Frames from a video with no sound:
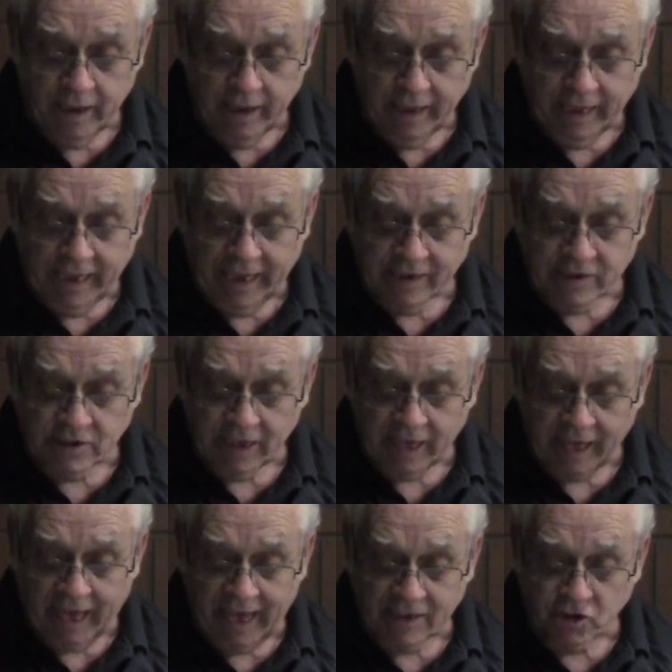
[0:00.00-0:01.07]
He is,
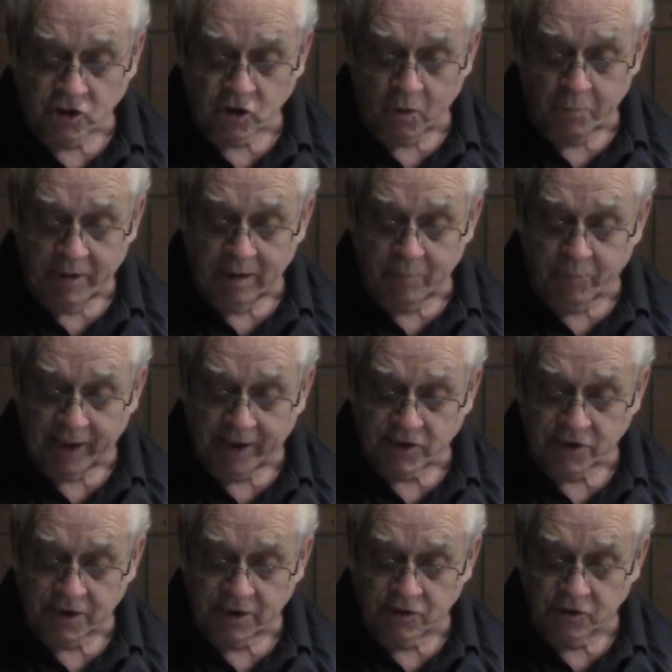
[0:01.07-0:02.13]
has so many
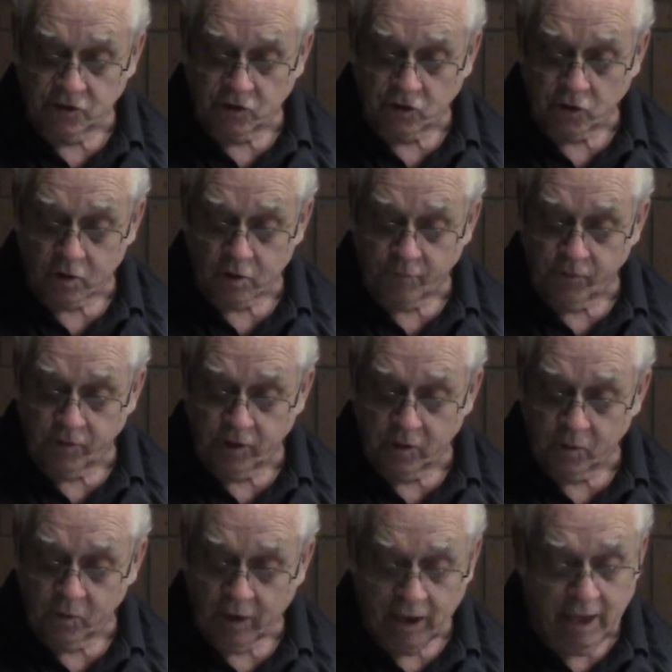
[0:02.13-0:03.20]
blessings in store for
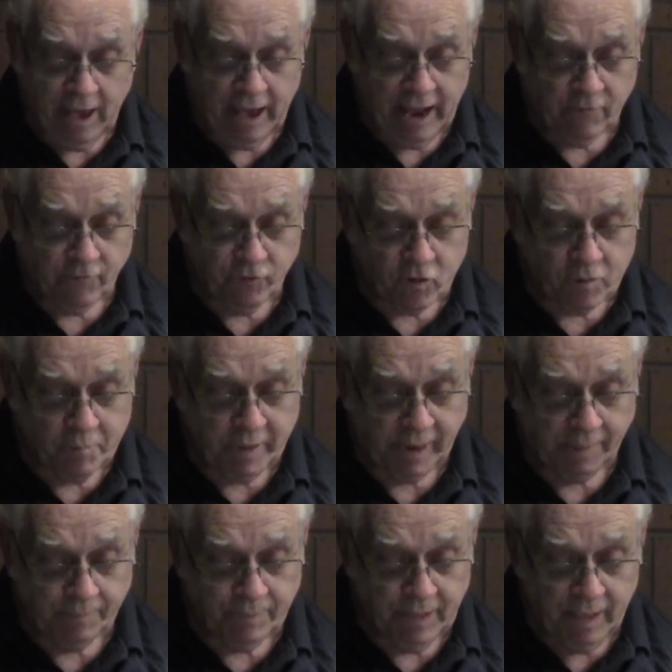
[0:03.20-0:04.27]
you and for
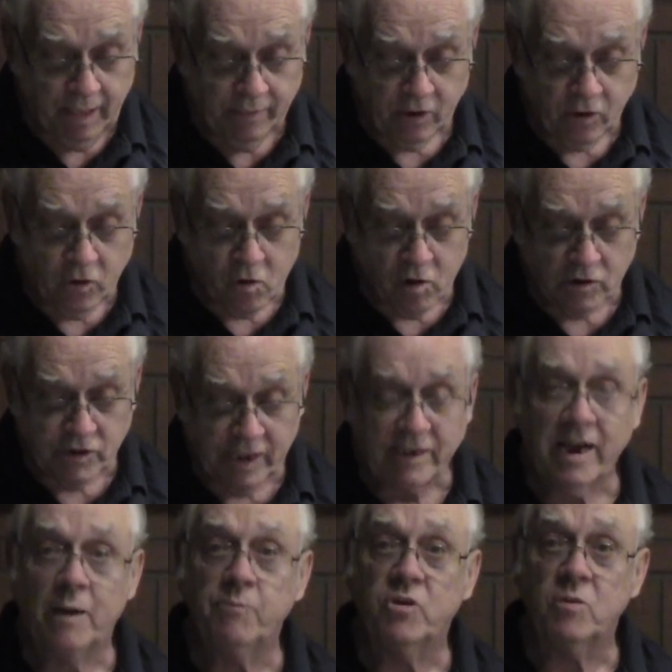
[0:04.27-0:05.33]
me. The chorus that
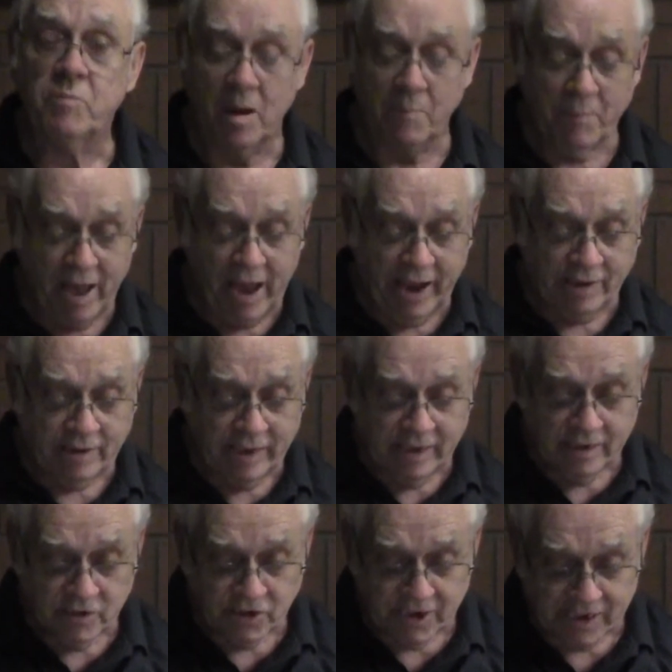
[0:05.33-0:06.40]
comes to my mind
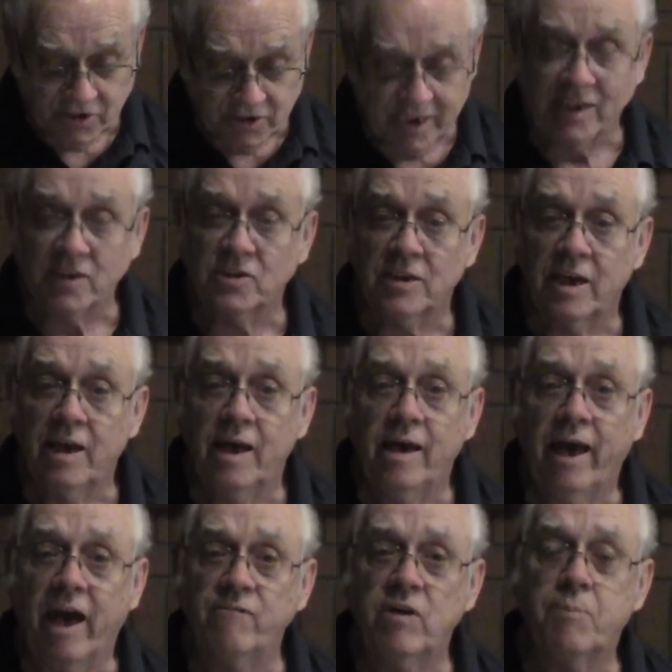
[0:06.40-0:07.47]
says this,
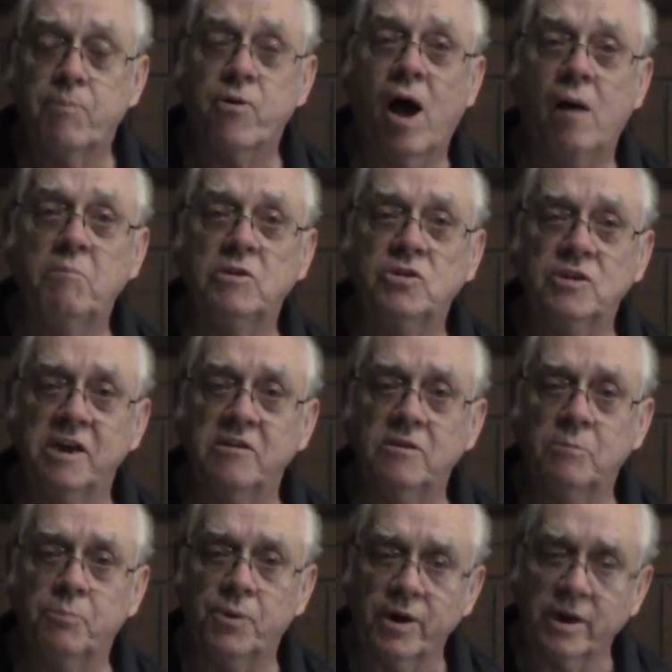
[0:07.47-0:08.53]
Every promise in the
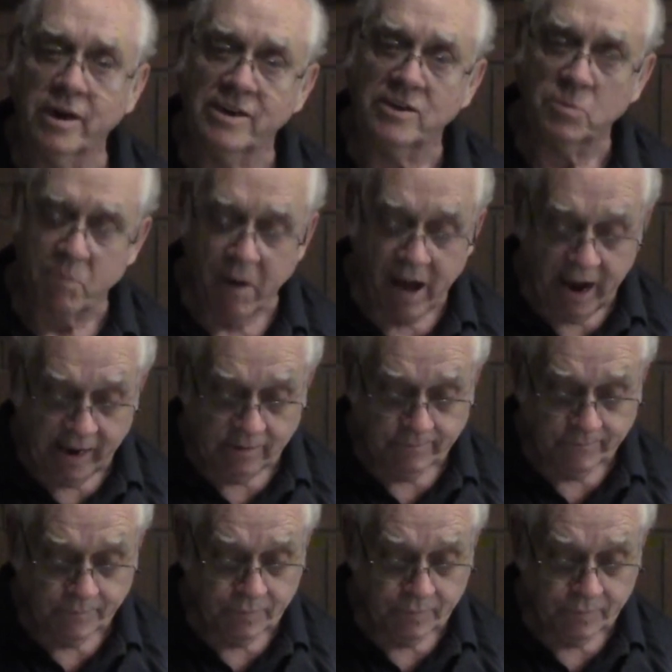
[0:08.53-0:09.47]
book is mine,